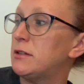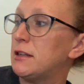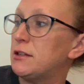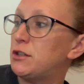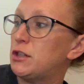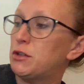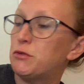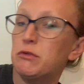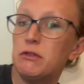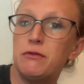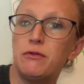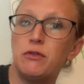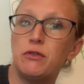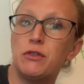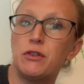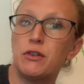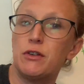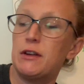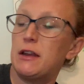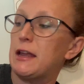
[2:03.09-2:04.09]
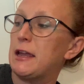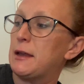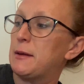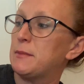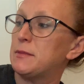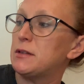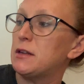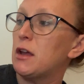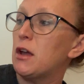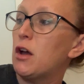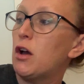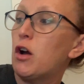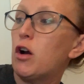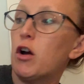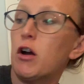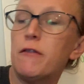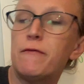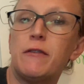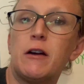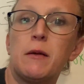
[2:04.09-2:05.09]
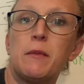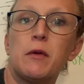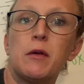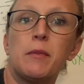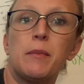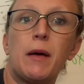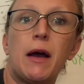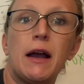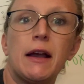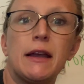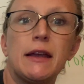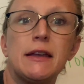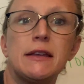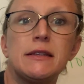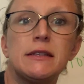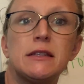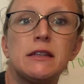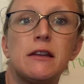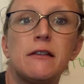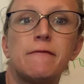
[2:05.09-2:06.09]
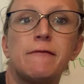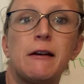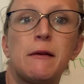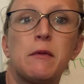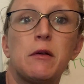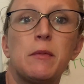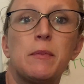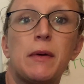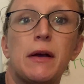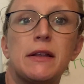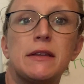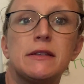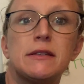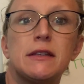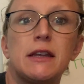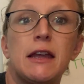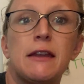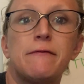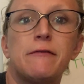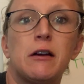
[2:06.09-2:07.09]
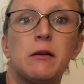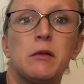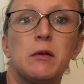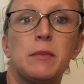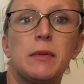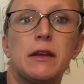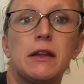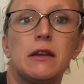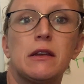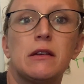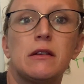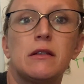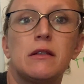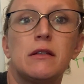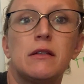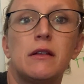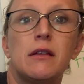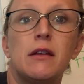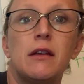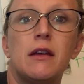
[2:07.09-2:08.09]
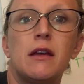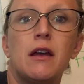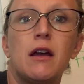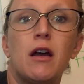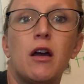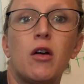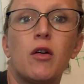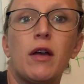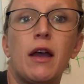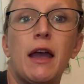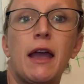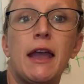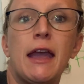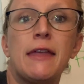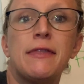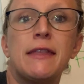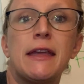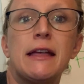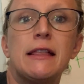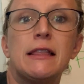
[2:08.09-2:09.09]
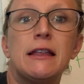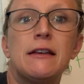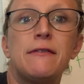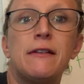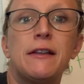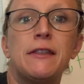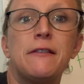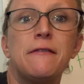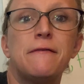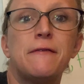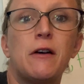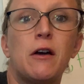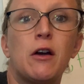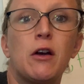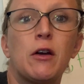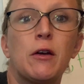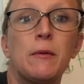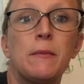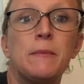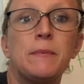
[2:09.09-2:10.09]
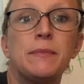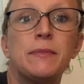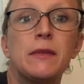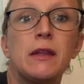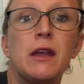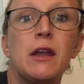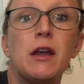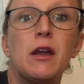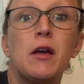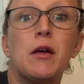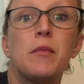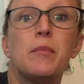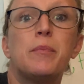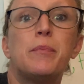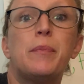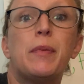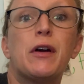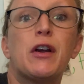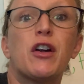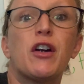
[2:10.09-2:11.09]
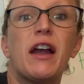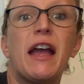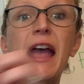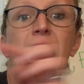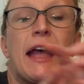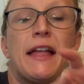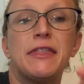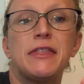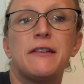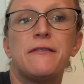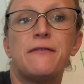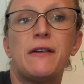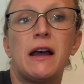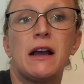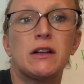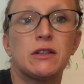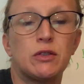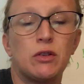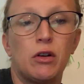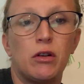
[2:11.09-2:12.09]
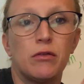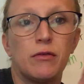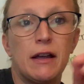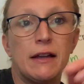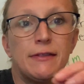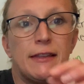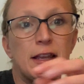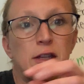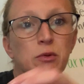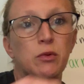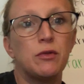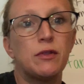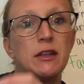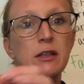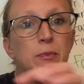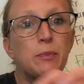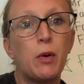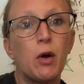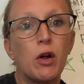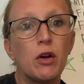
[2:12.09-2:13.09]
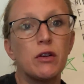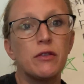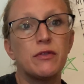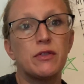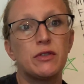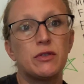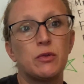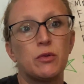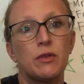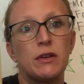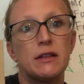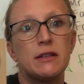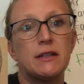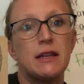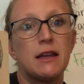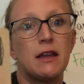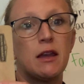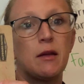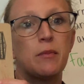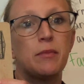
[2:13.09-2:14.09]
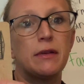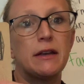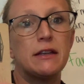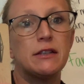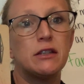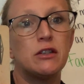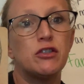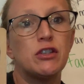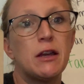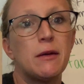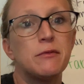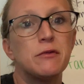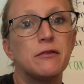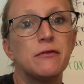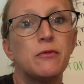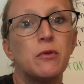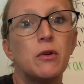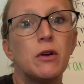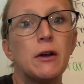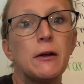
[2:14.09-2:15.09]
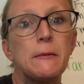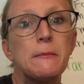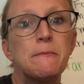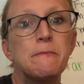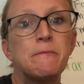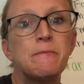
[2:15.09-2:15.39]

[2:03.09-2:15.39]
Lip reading: let's just review their names, are Farmer Bogus, Farmer Bunce, and Farmer Bean. Okay, and they live on the farm, but are at the foxhole, right? That's where this part of the story is taking place in chapter 4.